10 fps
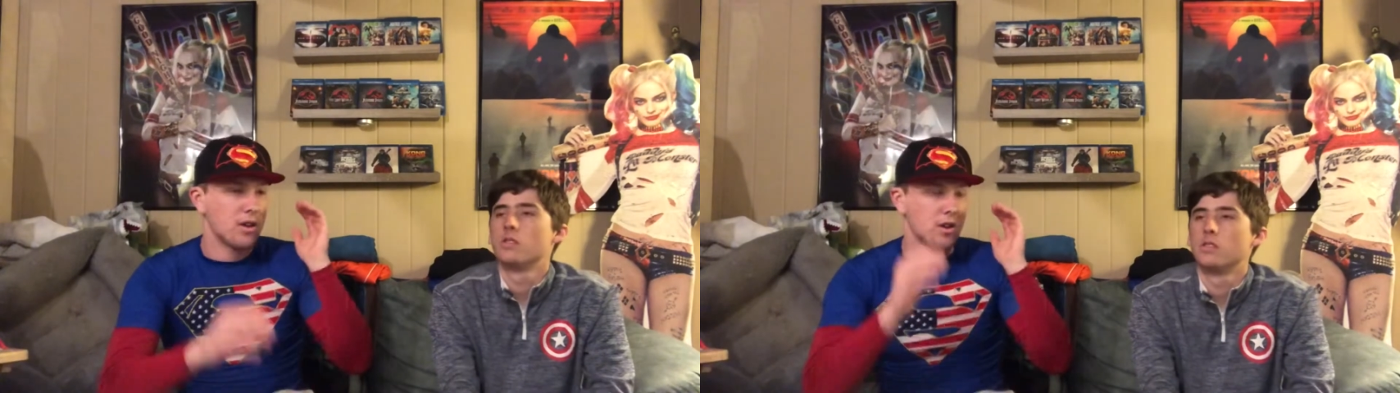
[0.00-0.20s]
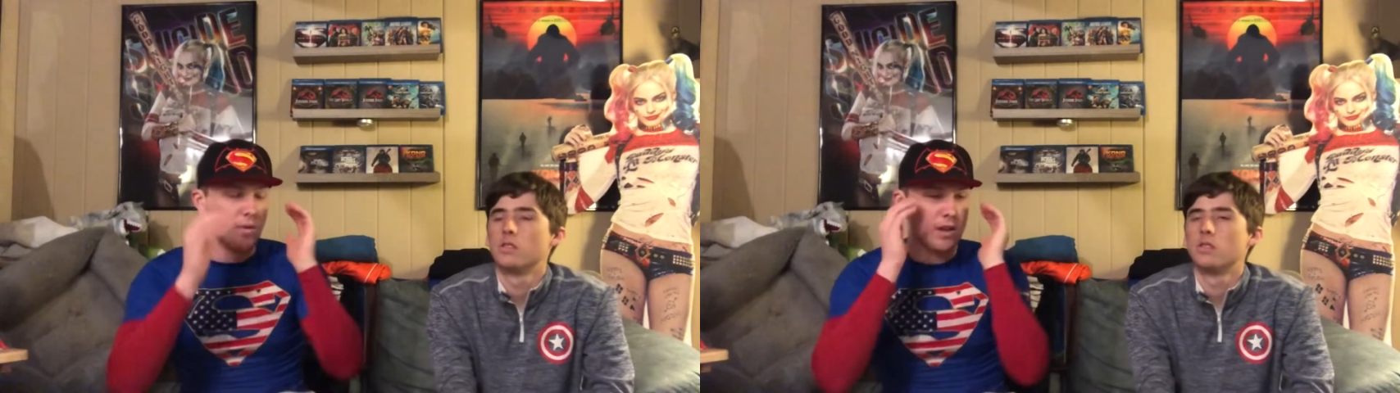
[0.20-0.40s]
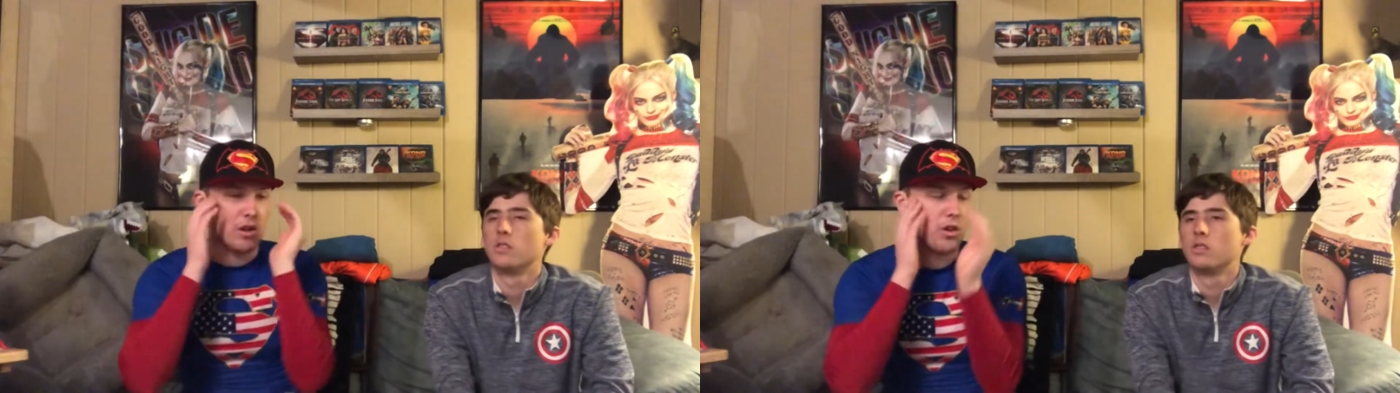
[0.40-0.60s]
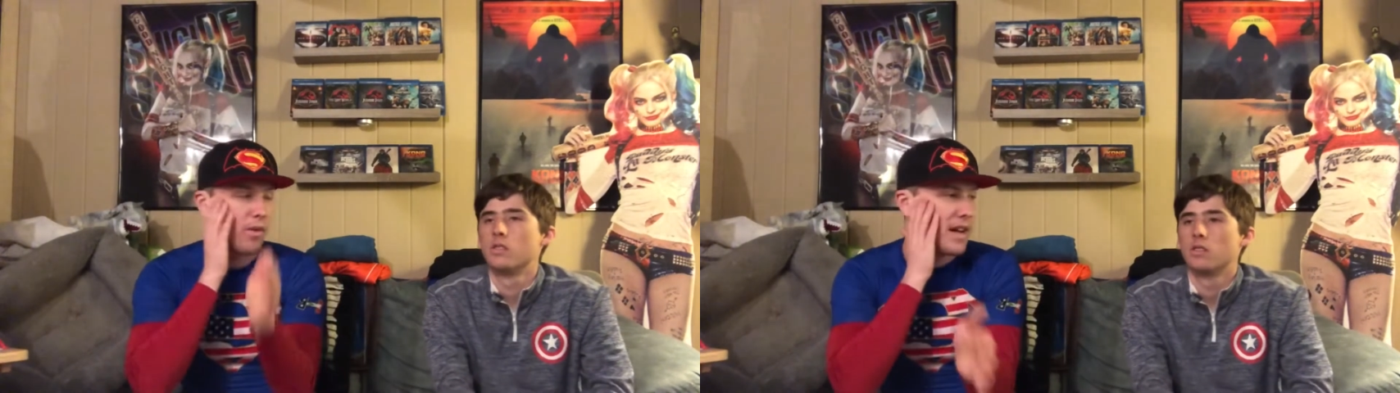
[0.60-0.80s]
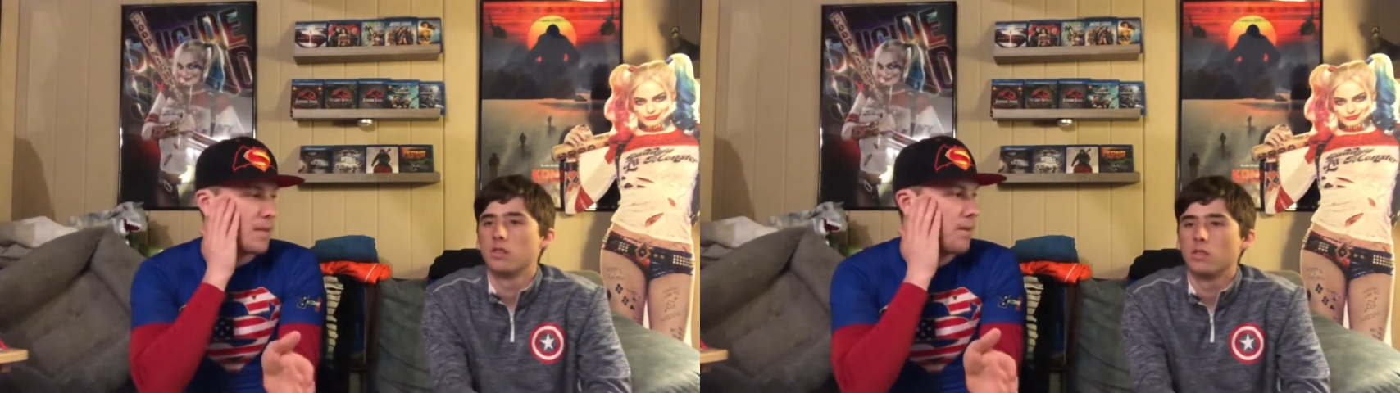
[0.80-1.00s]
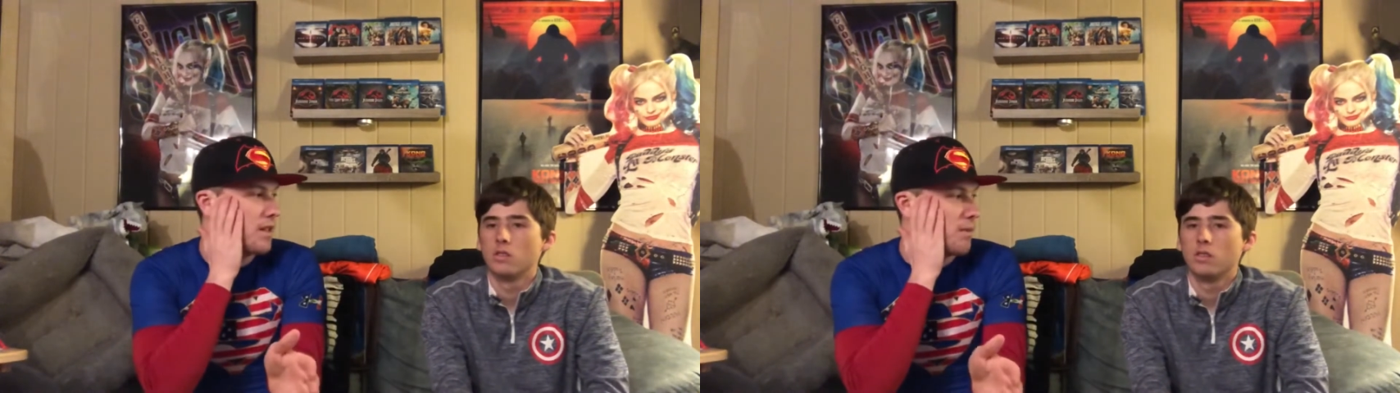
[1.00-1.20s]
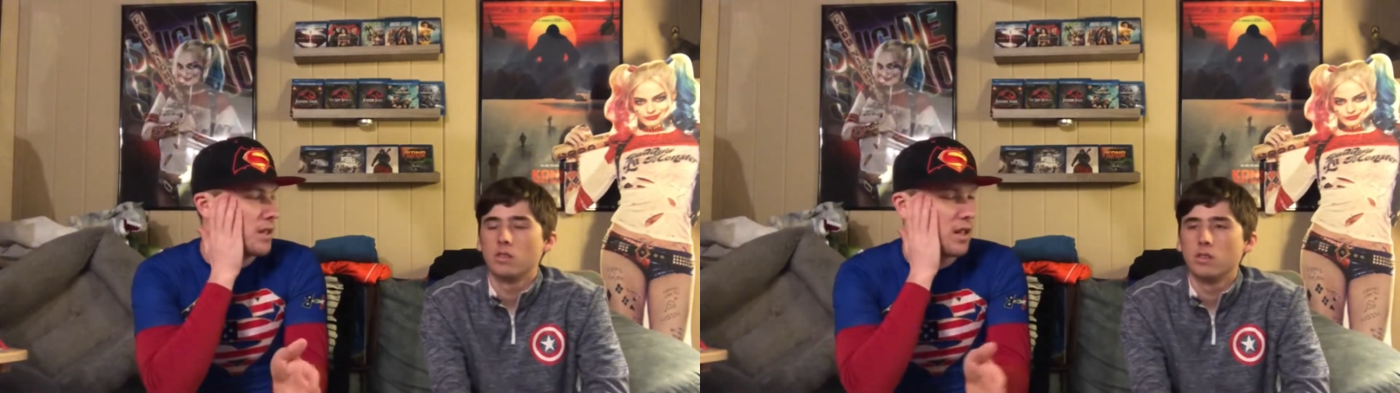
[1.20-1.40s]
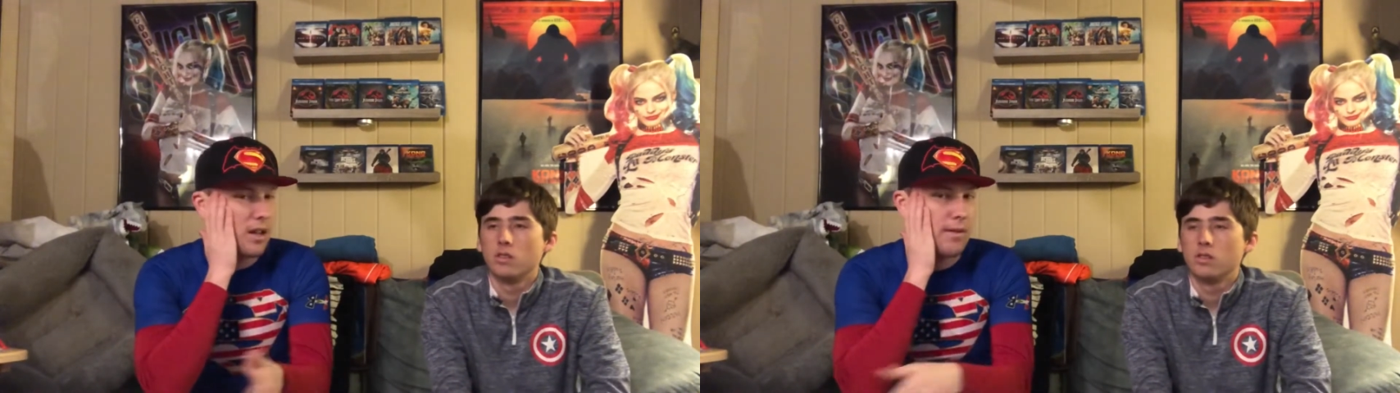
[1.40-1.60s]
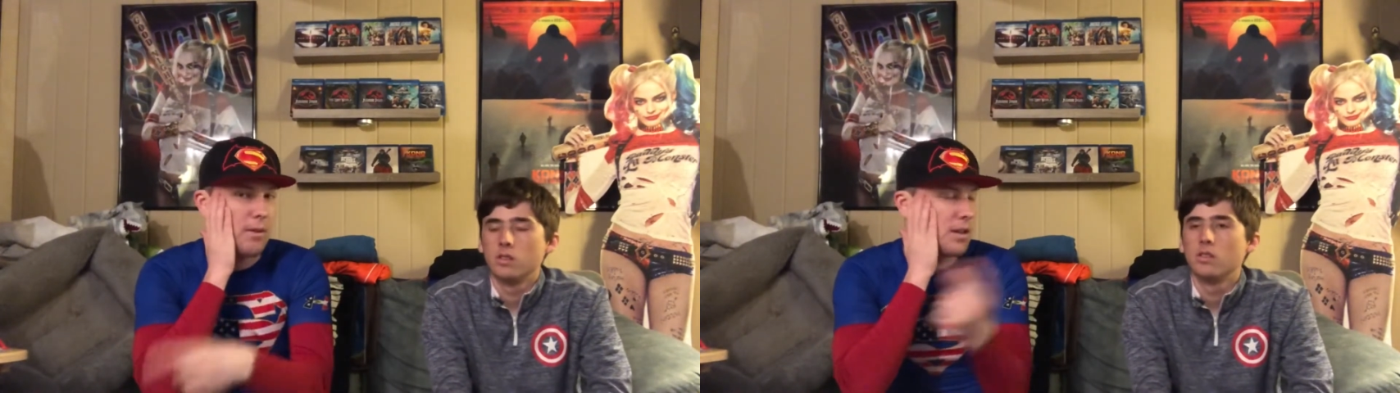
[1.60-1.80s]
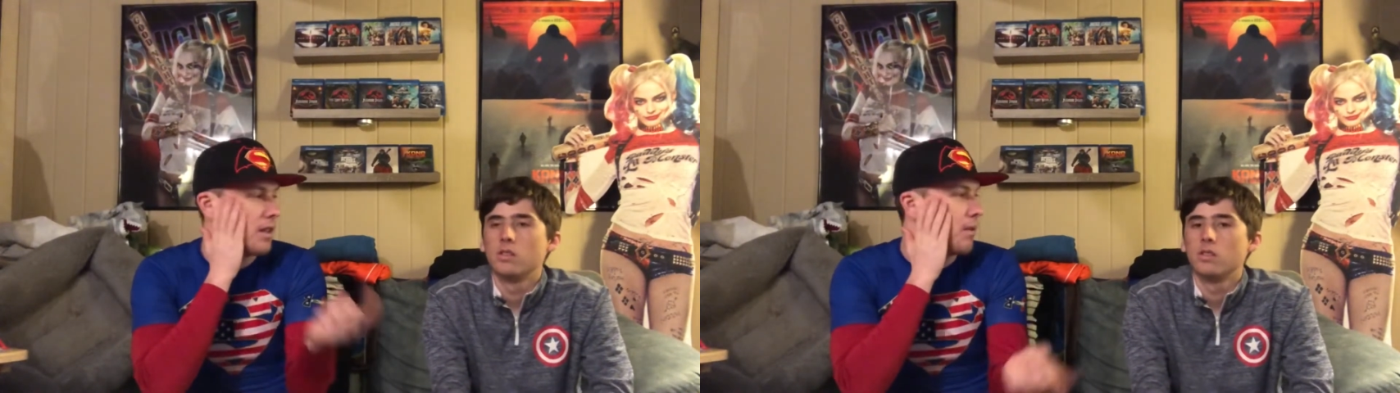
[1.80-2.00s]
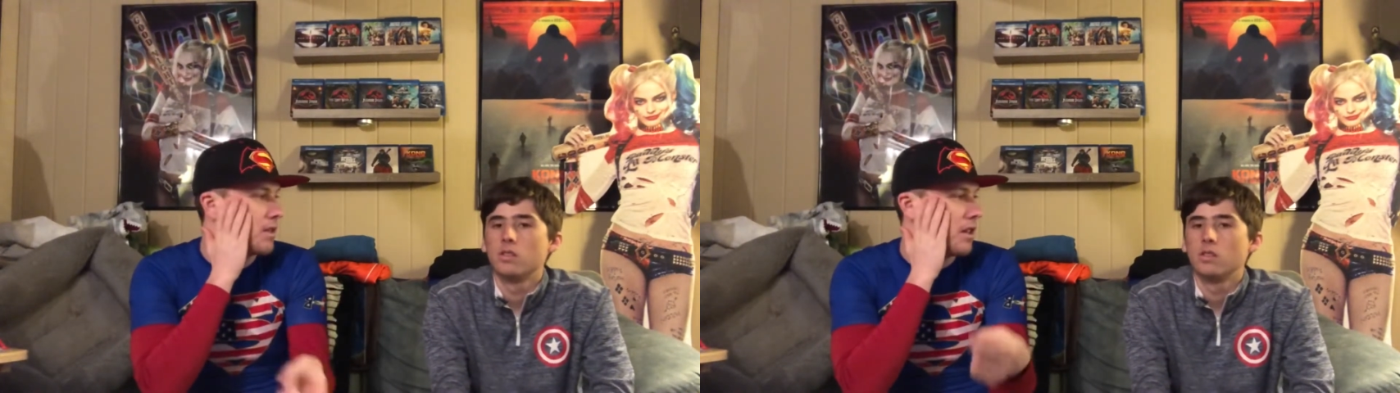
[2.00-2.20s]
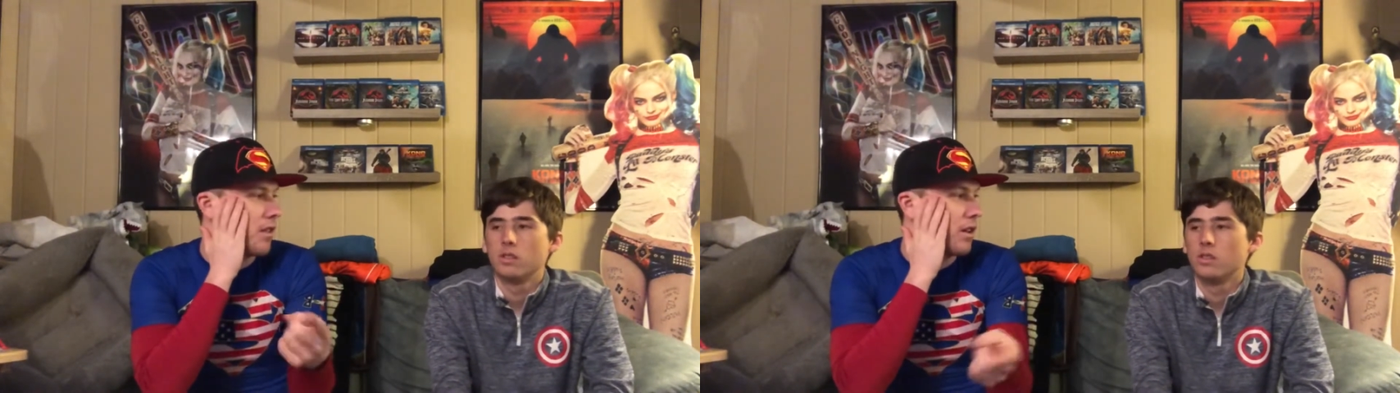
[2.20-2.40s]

Speaker 1: go like go to the last place he was thinking of. He went, they went to that,